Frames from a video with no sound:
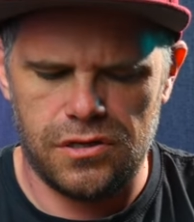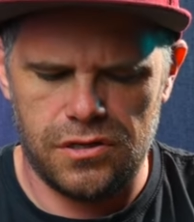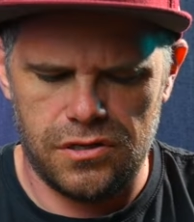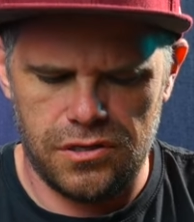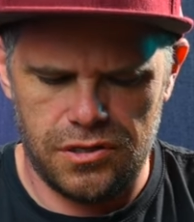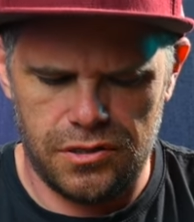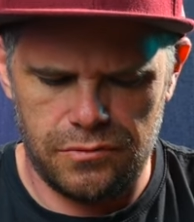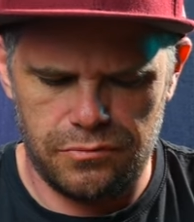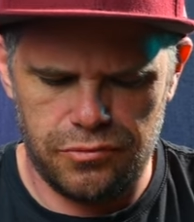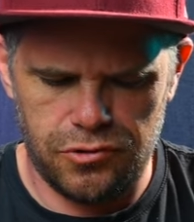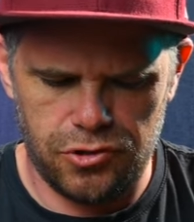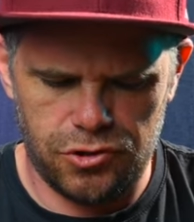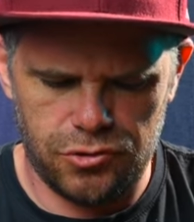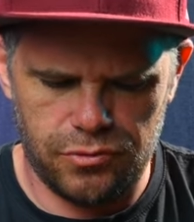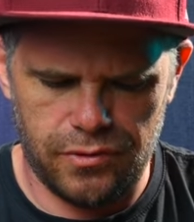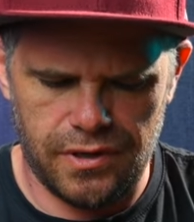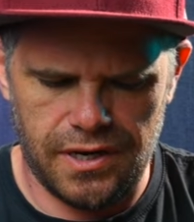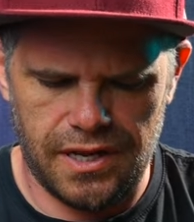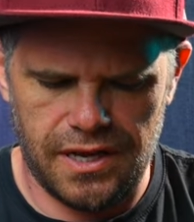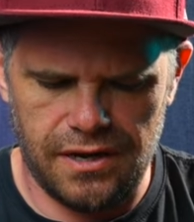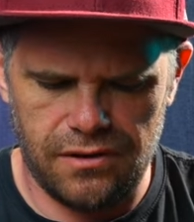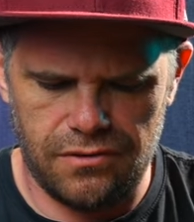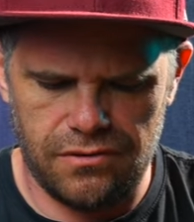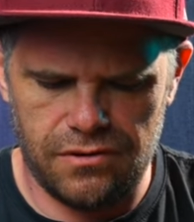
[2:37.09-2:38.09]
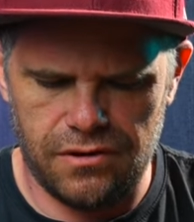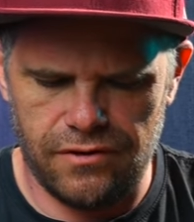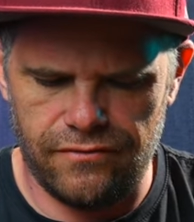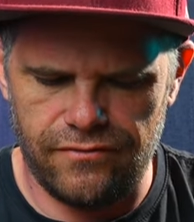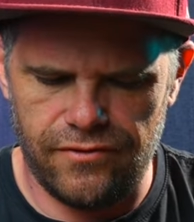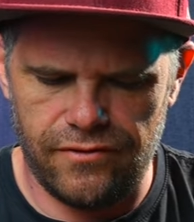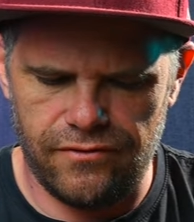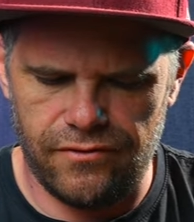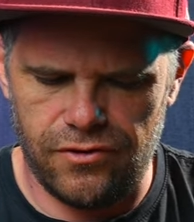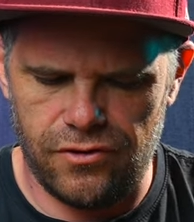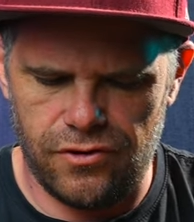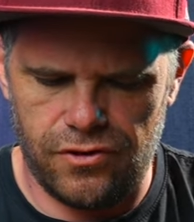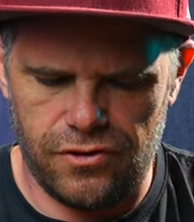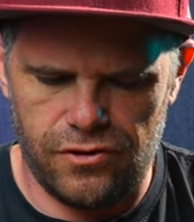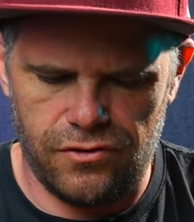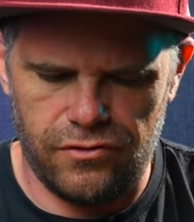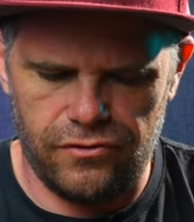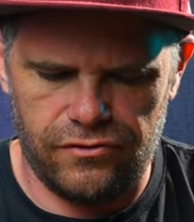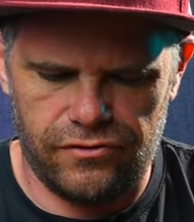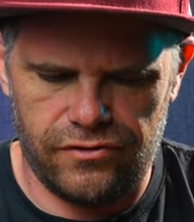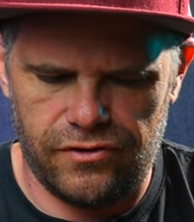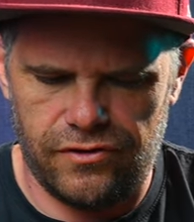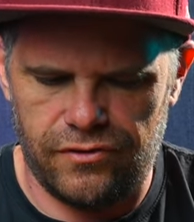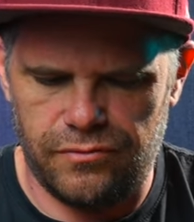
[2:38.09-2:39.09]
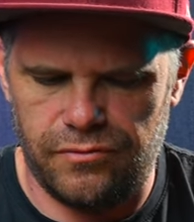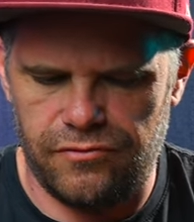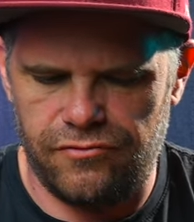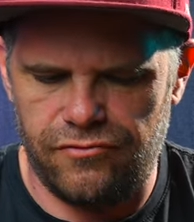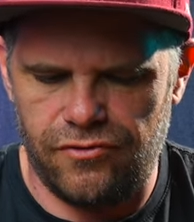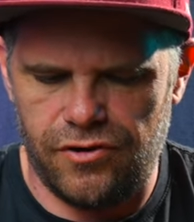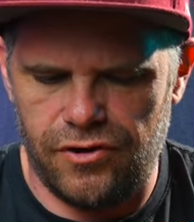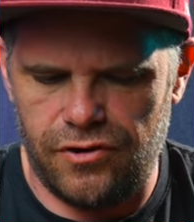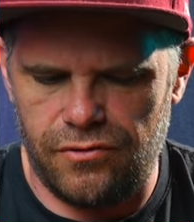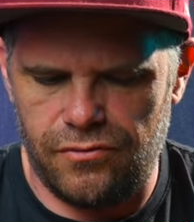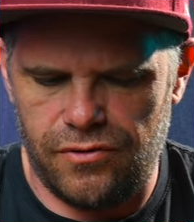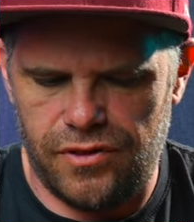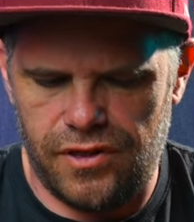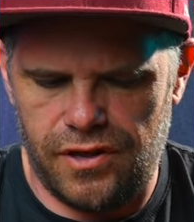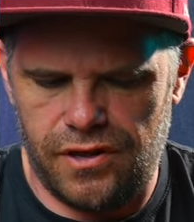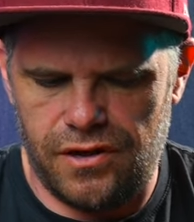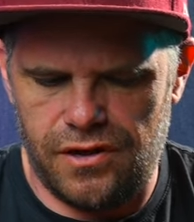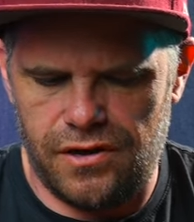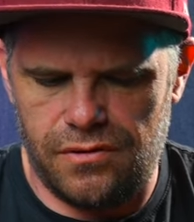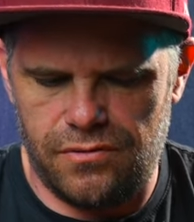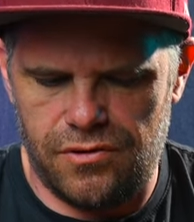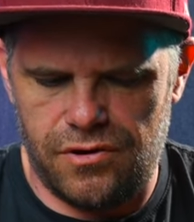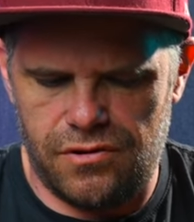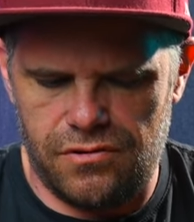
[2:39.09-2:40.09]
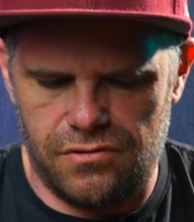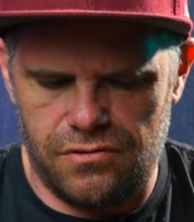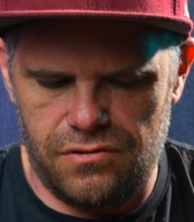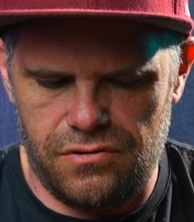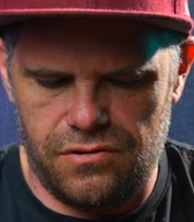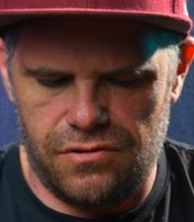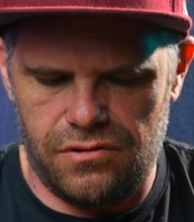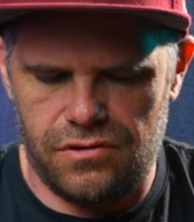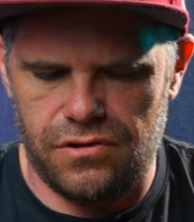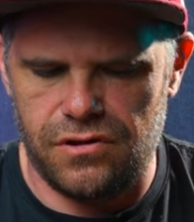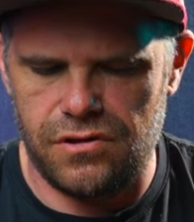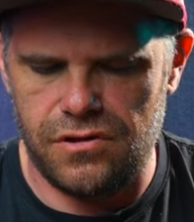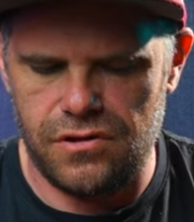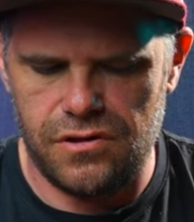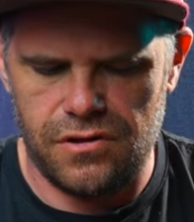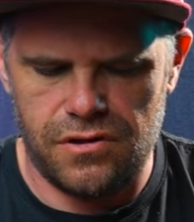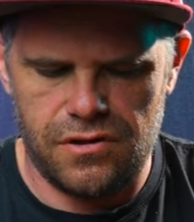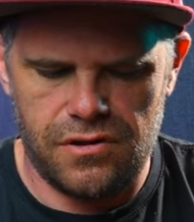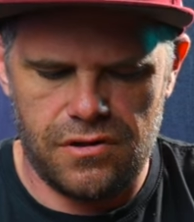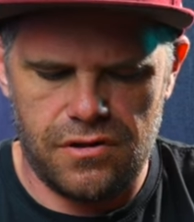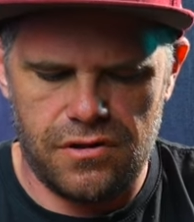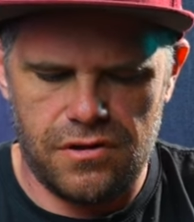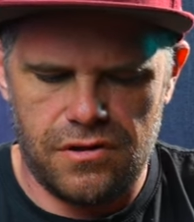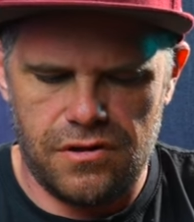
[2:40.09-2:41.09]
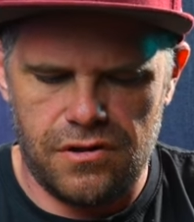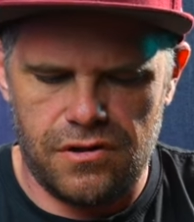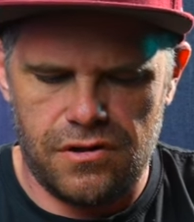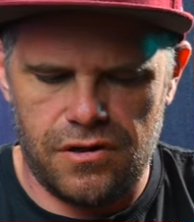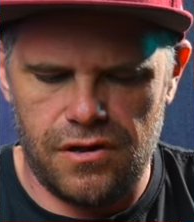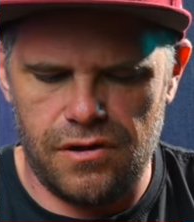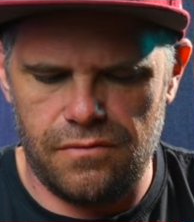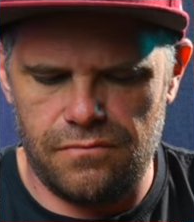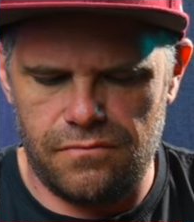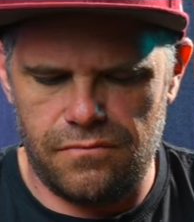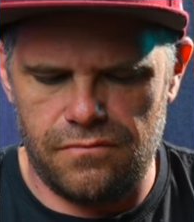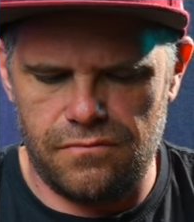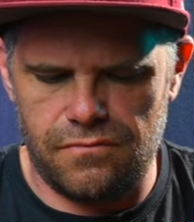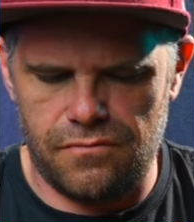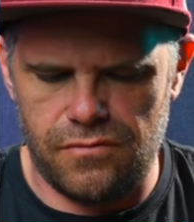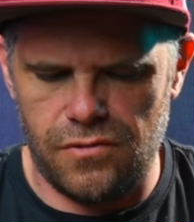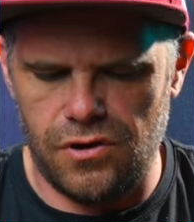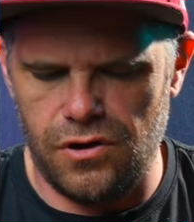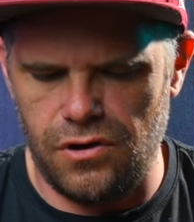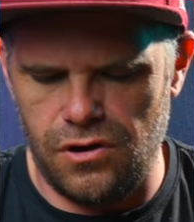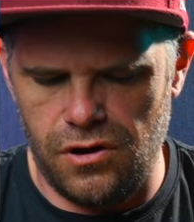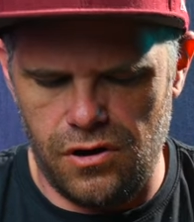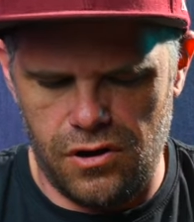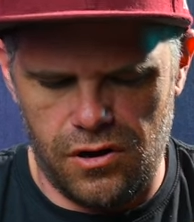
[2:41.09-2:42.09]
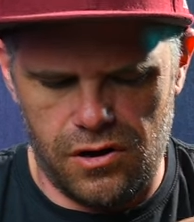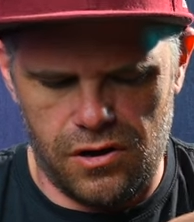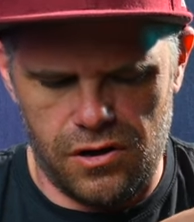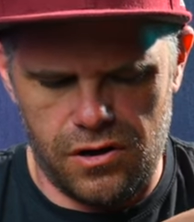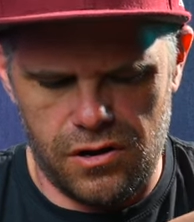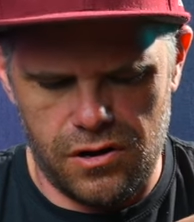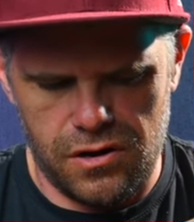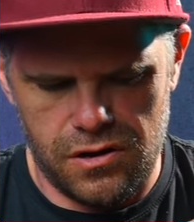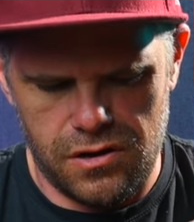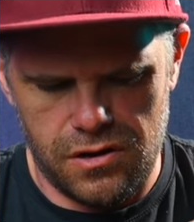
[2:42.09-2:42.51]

Do you push one out? I've not used these before. I don't know what they are. But, oh, yep. Oh.